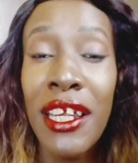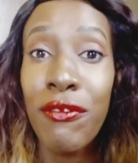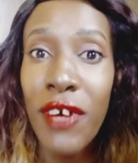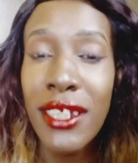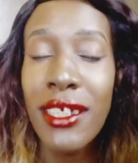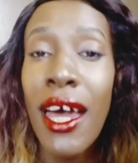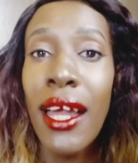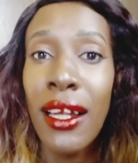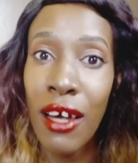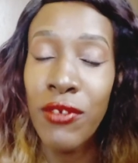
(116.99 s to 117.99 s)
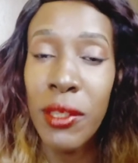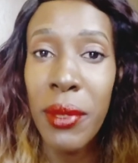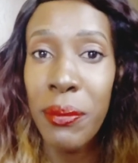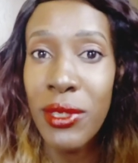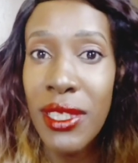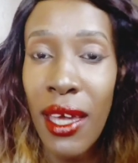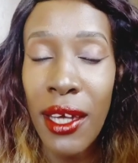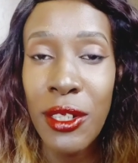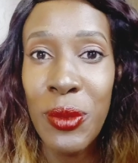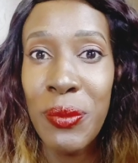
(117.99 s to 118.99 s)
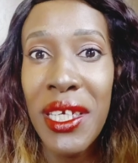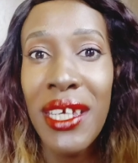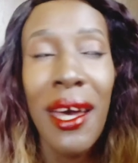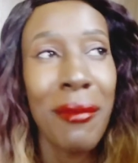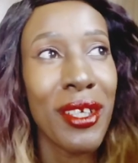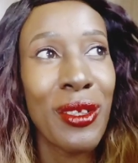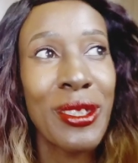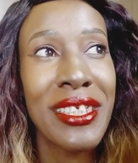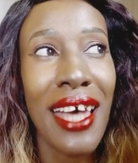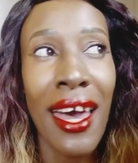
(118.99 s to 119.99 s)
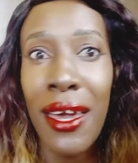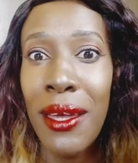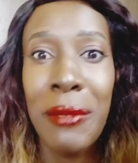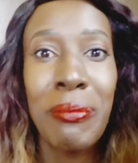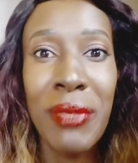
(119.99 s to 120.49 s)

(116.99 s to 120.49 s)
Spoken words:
In fact, I love when people say hi to me because I